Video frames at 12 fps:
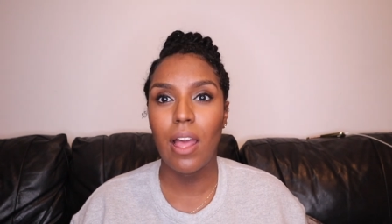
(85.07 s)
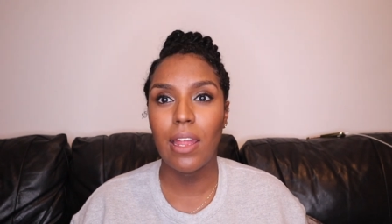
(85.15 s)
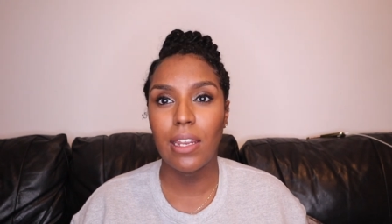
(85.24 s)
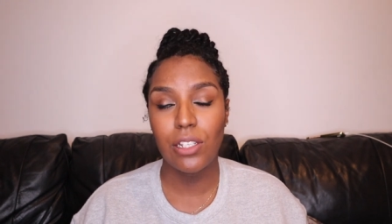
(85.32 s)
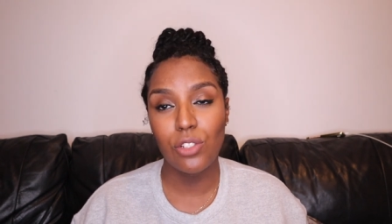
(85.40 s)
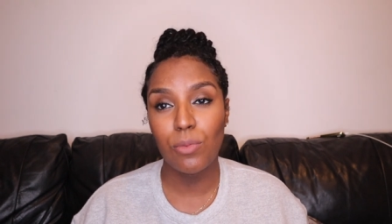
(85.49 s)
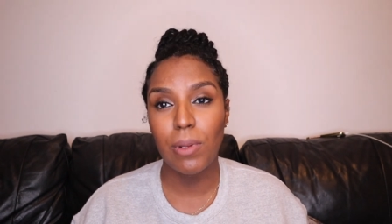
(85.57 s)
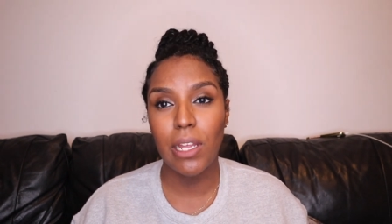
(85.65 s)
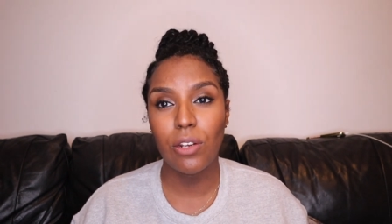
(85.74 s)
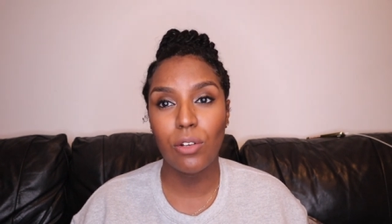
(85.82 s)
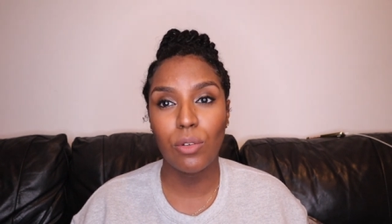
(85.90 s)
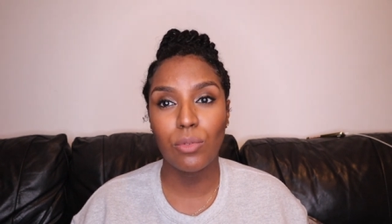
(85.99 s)
And I do
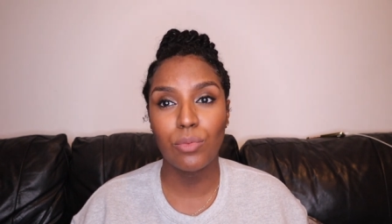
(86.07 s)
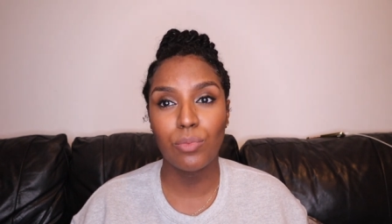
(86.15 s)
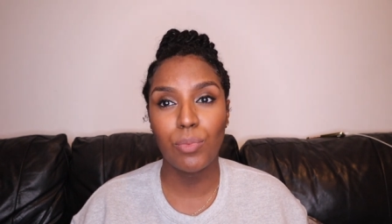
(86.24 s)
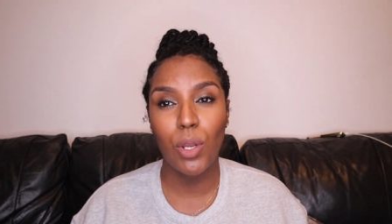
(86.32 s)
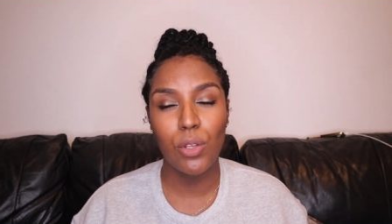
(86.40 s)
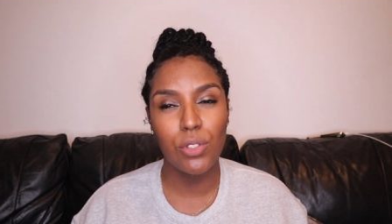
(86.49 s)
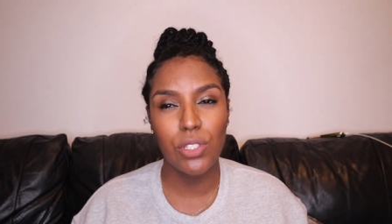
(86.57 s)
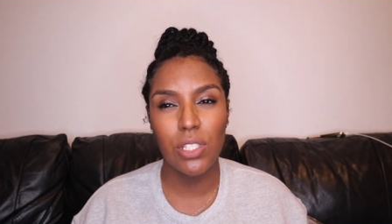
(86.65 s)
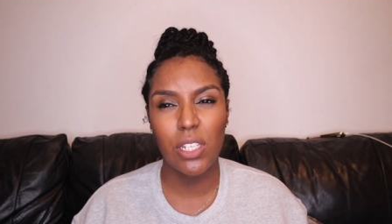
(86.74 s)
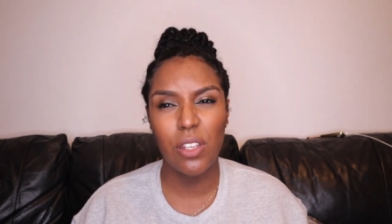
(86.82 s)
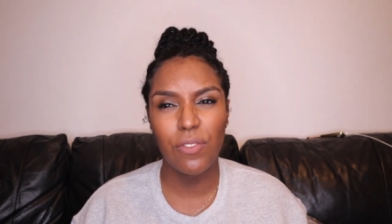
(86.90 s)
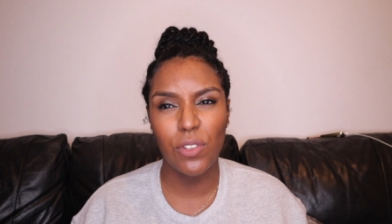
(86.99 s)
plan on
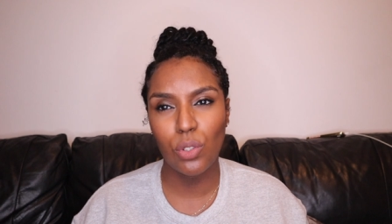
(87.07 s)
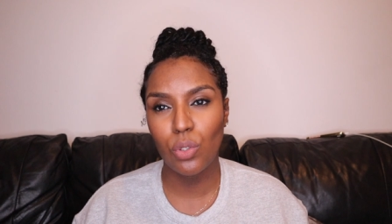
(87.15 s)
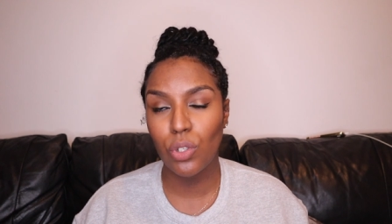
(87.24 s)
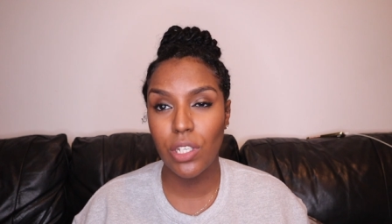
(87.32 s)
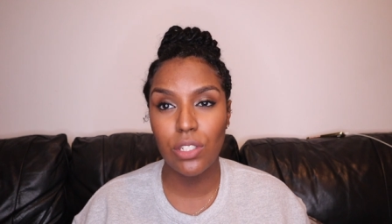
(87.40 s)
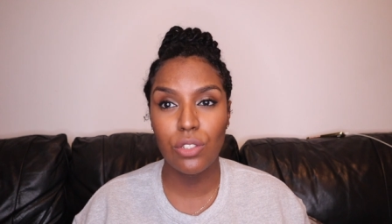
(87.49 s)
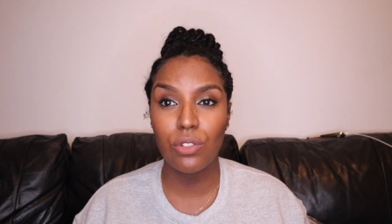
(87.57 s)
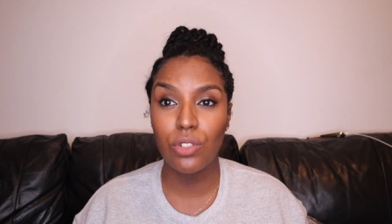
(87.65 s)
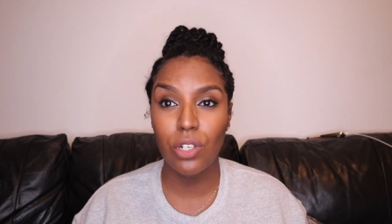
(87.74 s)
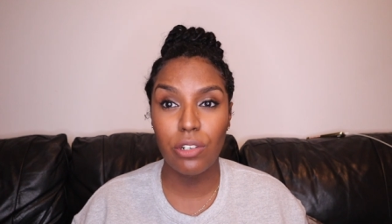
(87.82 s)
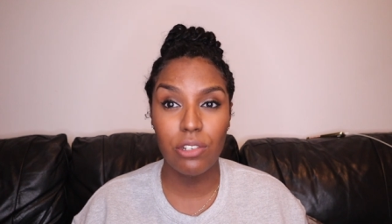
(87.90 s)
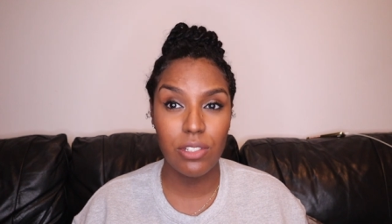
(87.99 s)
posting a few cooking
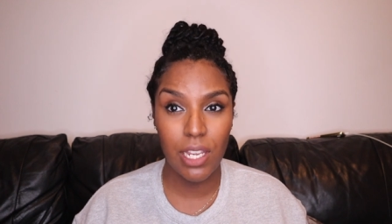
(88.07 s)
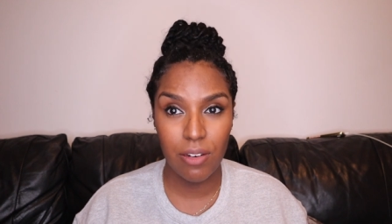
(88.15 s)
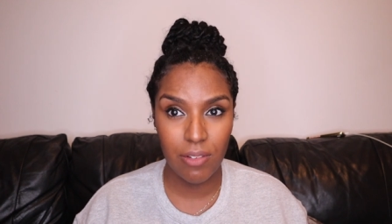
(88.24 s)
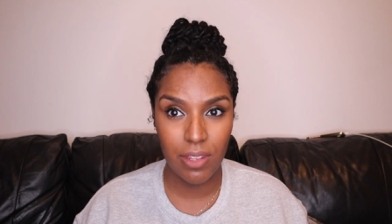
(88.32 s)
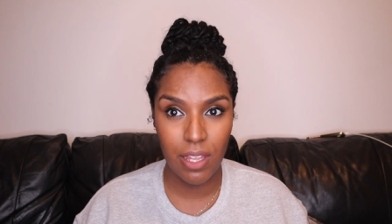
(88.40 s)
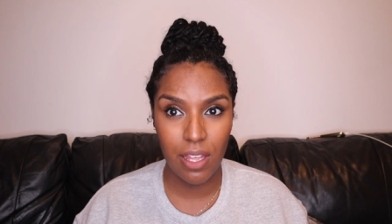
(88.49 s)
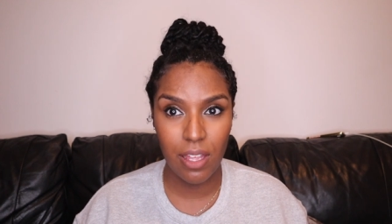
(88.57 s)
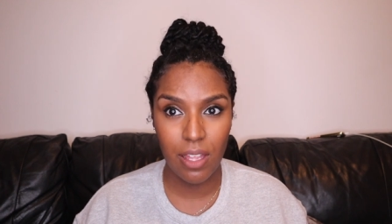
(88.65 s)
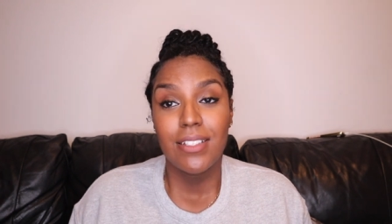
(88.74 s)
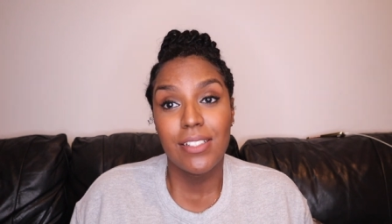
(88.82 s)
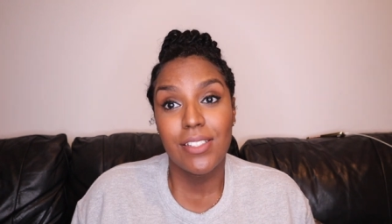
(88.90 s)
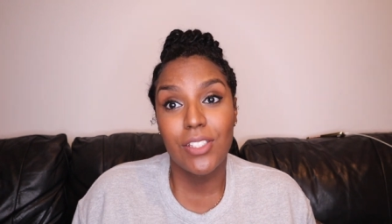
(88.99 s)
tutorials here and there.
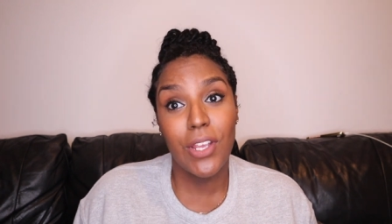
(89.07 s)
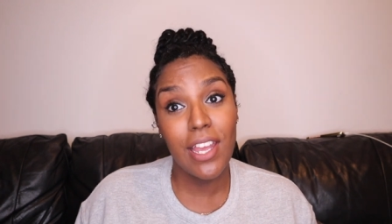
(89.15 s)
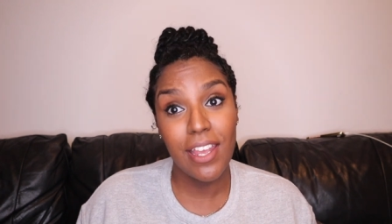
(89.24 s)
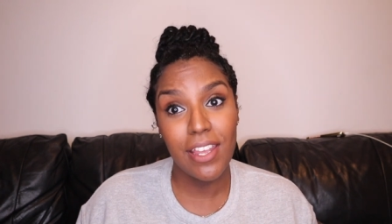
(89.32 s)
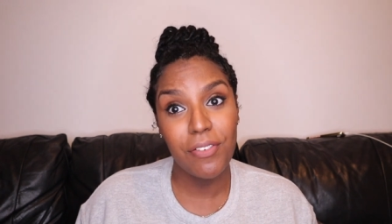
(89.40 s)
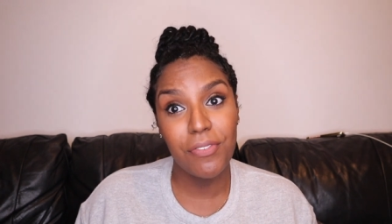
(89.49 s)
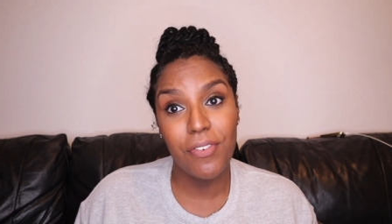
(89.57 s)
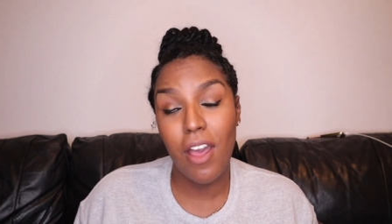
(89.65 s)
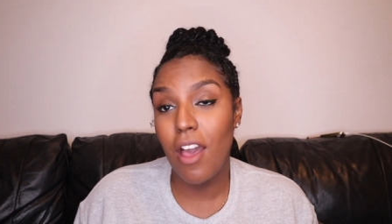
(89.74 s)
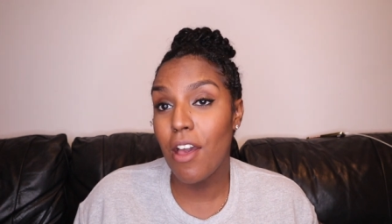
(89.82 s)
So yeah, if